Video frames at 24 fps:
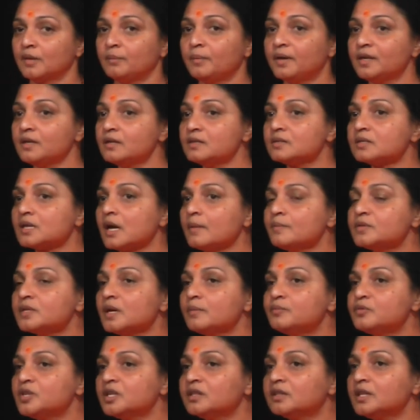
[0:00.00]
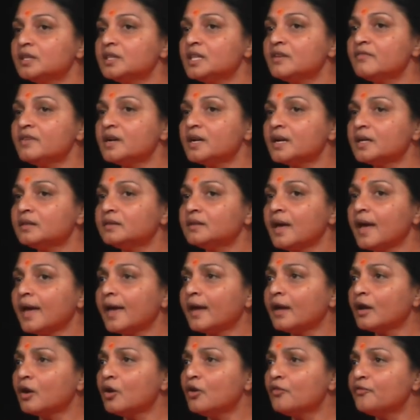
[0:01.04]
But in some subject, they never get the
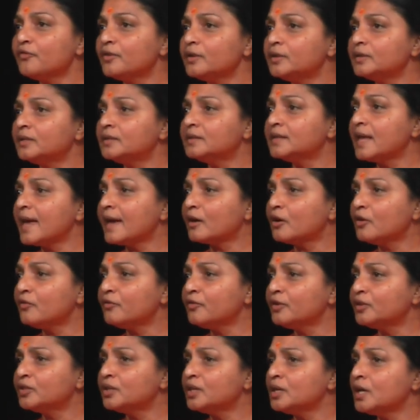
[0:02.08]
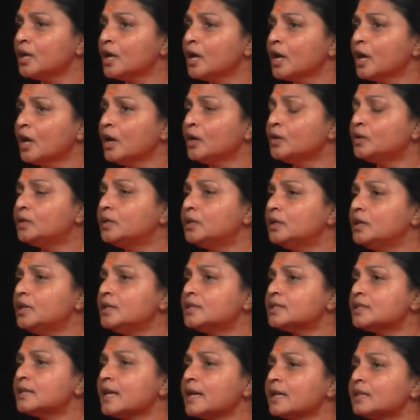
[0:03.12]
hang of it, the knack of it. They,
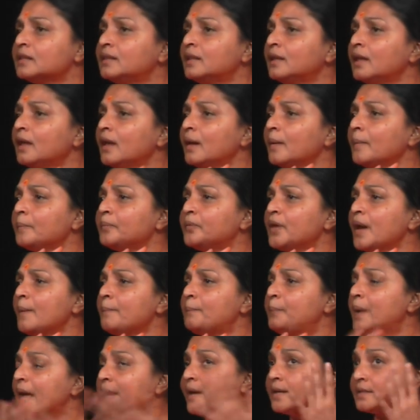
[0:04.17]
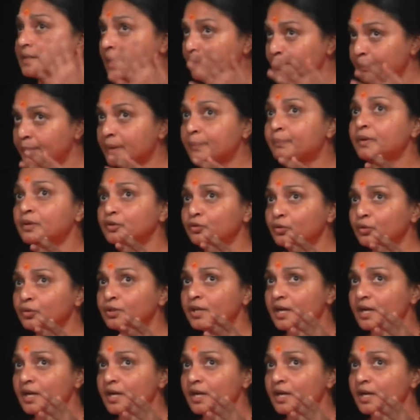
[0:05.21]
it's like they, they are blank. Some people, you know, they